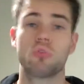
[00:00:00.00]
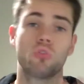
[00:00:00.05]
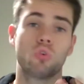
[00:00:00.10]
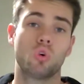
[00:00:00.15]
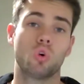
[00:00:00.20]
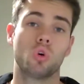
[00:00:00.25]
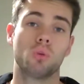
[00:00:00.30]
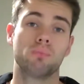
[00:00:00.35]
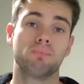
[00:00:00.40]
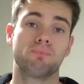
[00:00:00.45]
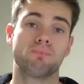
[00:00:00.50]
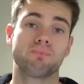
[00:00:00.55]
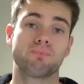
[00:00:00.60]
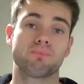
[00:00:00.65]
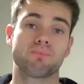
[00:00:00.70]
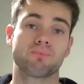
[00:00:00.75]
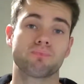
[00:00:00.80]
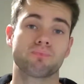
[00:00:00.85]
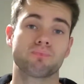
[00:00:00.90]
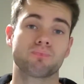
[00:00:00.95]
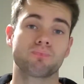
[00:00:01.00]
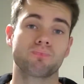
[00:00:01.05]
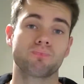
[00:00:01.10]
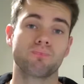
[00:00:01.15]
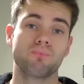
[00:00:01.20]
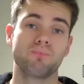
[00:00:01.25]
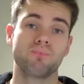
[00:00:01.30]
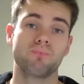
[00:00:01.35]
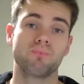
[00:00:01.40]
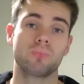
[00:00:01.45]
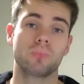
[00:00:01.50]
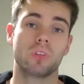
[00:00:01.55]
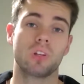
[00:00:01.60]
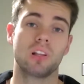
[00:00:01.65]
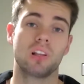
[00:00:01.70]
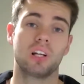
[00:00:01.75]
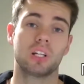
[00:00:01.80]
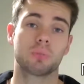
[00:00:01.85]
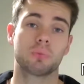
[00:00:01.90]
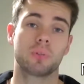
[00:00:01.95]
4,
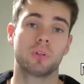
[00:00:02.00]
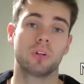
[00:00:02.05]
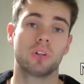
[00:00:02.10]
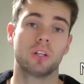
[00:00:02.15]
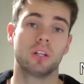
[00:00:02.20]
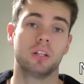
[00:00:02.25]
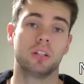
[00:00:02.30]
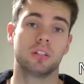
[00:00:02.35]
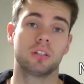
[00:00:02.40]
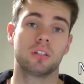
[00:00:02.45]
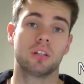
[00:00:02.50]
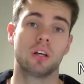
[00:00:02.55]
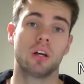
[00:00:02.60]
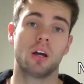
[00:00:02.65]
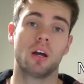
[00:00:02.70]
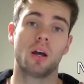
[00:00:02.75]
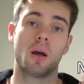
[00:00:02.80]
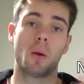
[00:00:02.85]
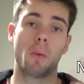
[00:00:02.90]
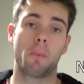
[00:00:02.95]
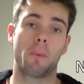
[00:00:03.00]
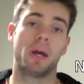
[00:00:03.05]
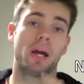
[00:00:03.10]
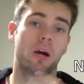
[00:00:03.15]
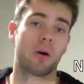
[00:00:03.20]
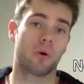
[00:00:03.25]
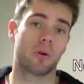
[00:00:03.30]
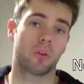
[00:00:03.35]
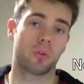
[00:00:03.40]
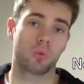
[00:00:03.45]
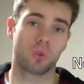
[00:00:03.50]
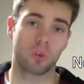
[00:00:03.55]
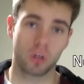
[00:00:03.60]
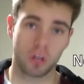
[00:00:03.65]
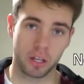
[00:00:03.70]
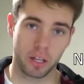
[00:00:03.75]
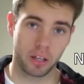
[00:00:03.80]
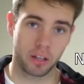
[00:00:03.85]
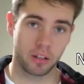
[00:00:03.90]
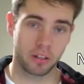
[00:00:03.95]
last but not least, power in the
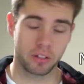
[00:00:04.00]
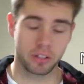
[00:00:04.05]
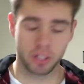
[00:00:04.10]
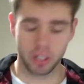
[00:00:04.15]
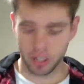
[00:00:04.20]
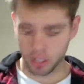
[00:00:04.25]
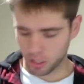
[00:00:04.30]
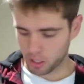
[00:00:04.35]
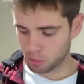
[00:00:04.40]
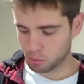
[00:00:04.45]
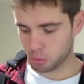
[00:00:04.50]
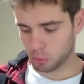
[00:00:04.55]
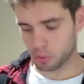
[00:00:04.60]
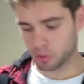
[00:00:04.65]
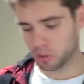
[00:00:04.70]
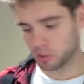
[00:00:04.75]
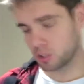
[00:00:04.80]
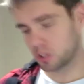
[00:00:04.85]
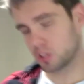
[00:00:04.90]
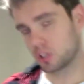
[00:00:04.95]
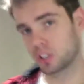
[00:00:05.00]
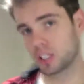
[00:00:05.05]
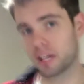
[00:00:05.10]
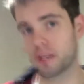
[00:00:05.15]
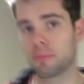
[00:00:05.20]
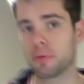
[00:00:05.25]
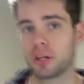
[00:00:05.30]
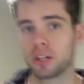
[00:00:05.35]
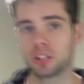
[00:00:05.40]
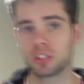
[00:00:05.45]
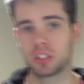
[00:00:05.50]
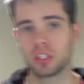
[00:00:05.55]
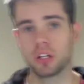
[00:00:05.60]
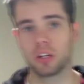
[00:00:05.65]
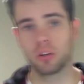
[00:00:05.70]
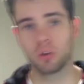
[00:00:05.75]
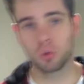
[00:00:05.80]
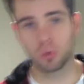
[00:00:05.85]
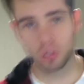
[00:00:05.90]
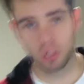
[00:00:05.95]
wrong hands. I probably don't need to say much,
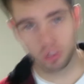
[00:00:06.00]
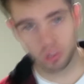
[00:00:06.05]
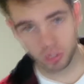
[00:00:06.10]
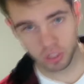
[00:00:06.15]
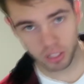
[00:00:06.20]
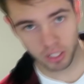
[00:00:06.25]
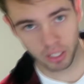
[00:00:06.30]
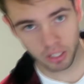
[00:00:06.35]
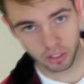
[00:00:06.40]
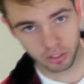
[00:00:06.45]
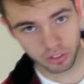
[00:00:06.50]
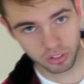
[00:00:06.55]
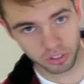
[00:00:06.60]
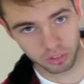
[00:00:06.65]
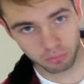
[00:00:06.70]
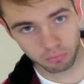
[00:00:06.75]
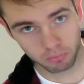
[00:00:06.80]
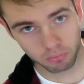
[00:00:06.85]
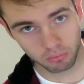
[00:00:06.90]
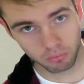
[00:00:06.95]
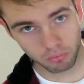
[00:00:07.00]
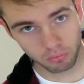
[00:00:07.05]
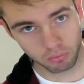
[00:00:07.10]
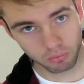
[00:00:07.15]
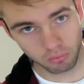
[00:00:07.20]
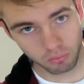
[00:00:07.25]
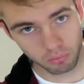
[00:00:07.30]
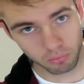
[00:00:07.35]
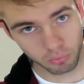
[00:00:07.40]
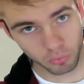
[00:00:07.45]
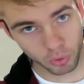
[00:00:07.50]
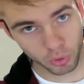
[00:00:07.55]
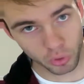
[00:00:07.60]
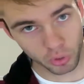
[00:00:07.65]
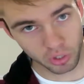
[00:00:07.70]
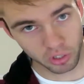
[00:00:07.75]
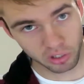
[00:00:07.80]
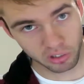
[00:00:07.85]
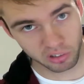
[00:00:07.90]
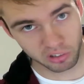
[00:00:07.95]
and all I'll say is
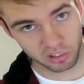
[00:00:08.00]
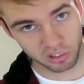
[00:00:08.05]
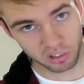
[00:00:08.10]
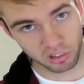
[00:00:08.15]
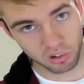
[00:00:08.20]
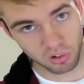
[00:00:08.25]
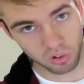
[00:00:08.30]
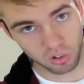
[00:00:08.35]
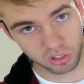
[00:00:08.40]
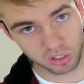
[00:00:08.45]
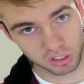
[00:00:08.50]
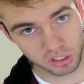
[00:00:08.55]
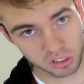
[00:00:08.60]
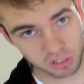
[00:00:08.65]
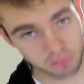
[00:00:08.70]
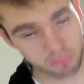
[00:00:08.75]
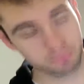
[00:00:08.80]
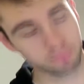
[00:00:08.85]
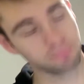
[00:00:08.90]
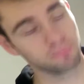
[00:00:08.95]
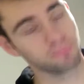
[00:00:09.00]
nuclear technology.